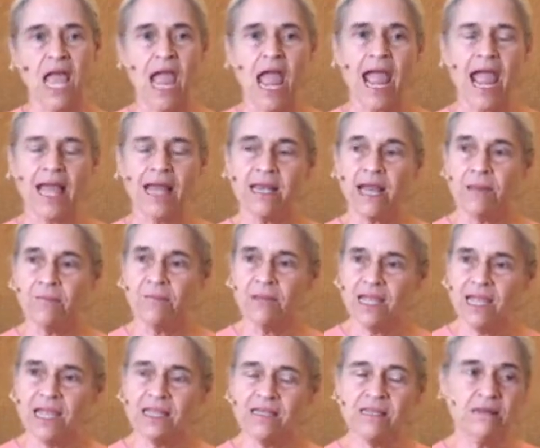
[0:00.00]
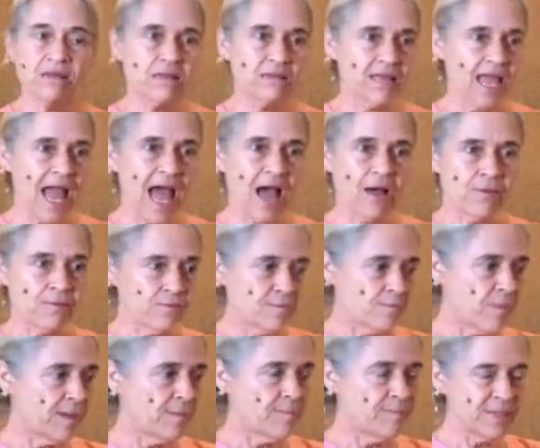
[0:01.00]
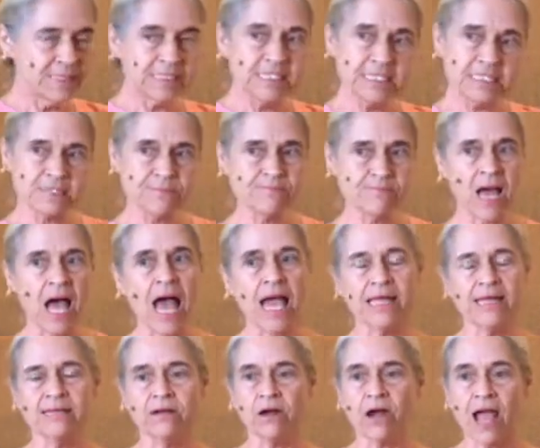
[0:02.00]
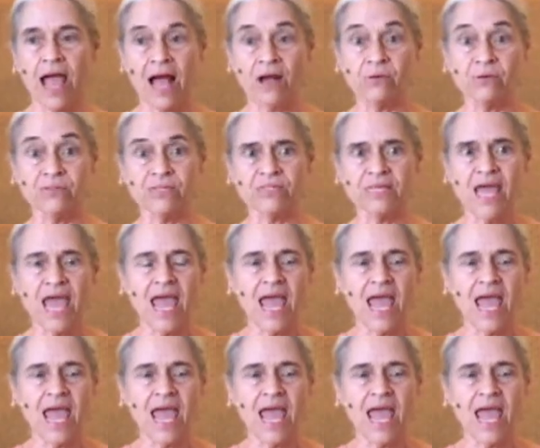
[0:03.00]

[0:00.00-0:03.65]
And I'm in the out buildings behind our house.